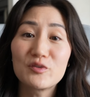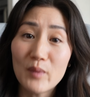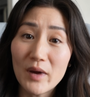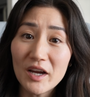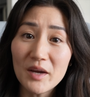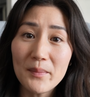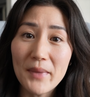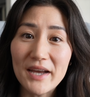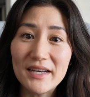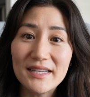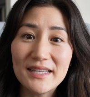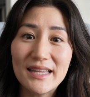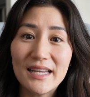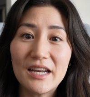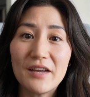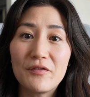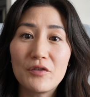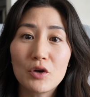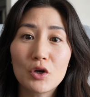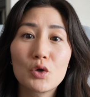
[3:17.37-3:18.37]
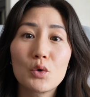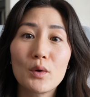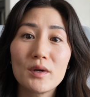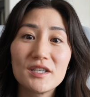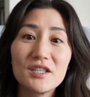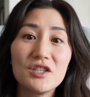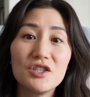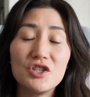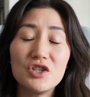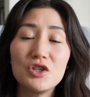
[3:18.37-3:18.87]
recommended that if you're going
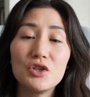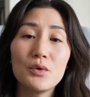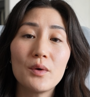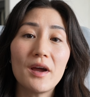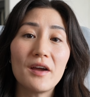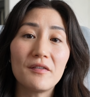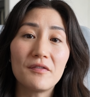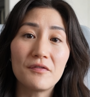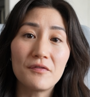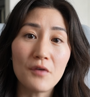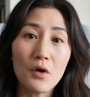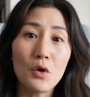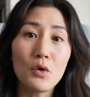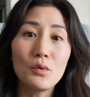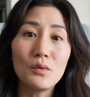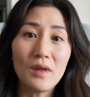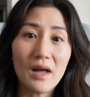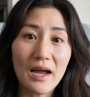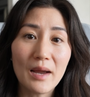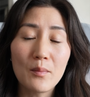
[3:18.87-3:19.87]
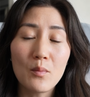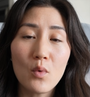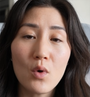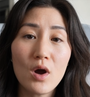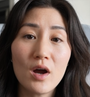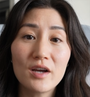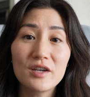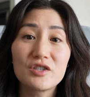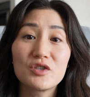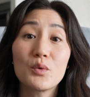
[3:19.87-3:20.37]
to do a faux lime
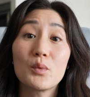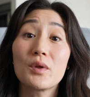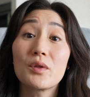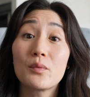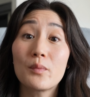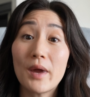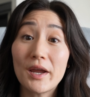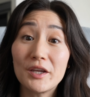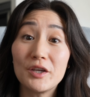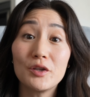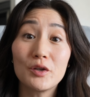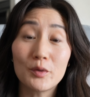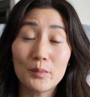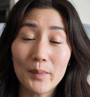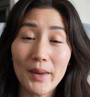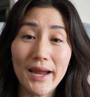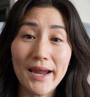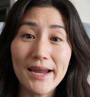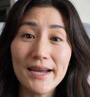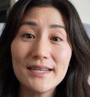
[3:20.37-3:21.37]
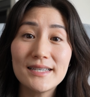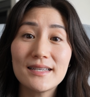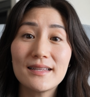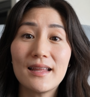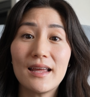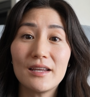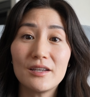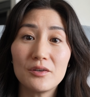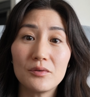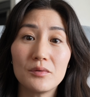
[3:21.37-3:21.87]
wash with regular paint, that you